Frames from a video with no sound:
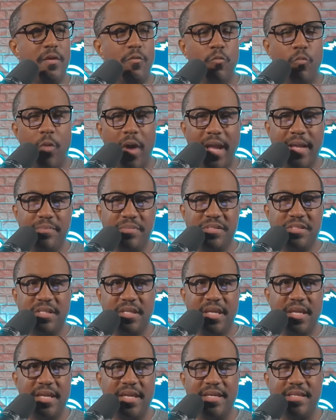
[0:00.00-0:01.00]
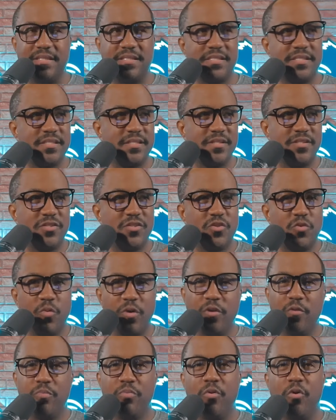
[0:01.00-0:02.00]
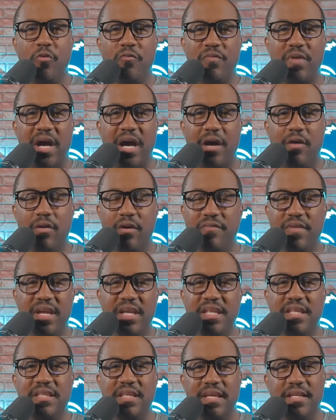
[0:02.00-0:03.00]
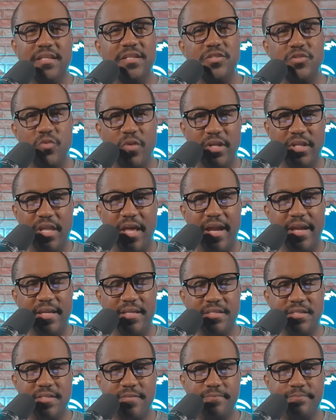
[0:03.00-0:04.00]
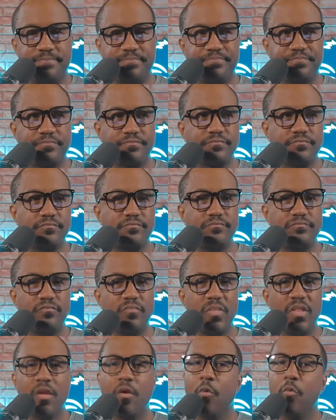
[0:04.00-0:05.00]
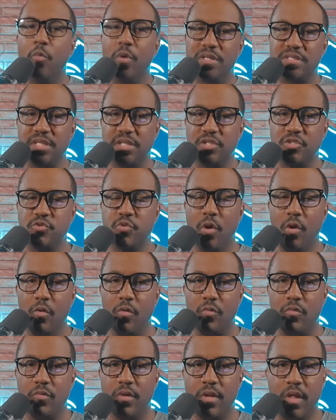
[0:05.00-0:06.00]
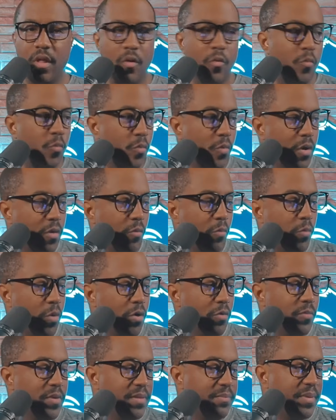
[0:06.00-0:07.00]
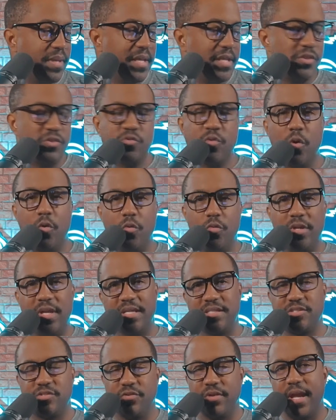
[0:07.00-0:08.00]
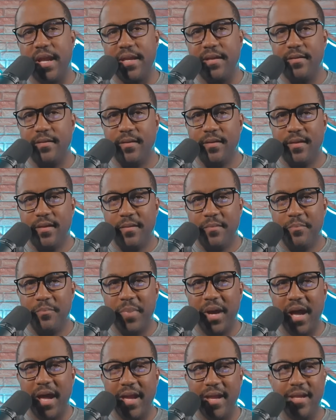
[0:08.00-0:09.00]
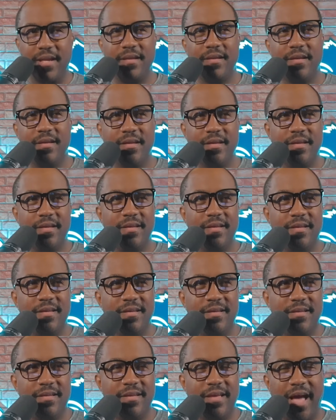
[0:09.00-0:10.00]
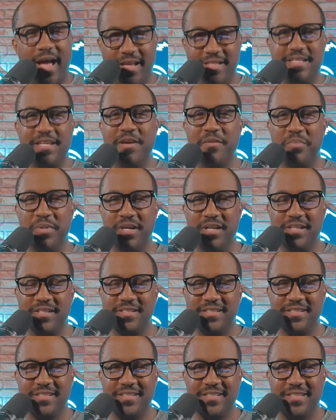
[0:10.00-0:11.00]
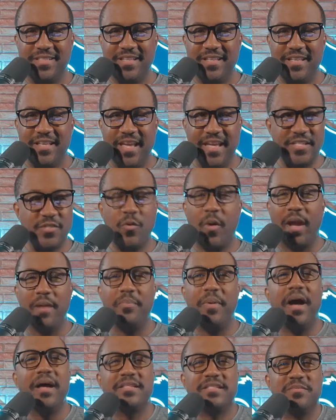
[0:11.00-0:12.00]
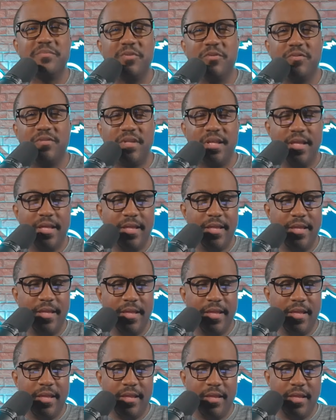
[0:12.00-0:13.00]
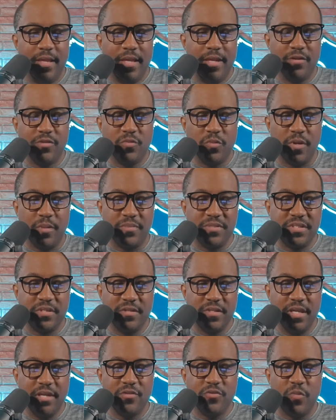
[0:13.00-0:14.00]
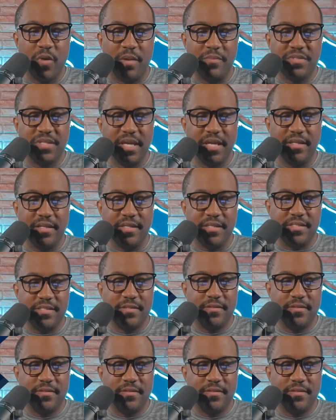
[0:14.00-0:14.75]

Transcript: He wipes his Twitter profile of anything Detroit Lions. Was it a troll? Were we being trolled yesterday by Isaiah Bugs? It's quite possible. Here's why I'm saying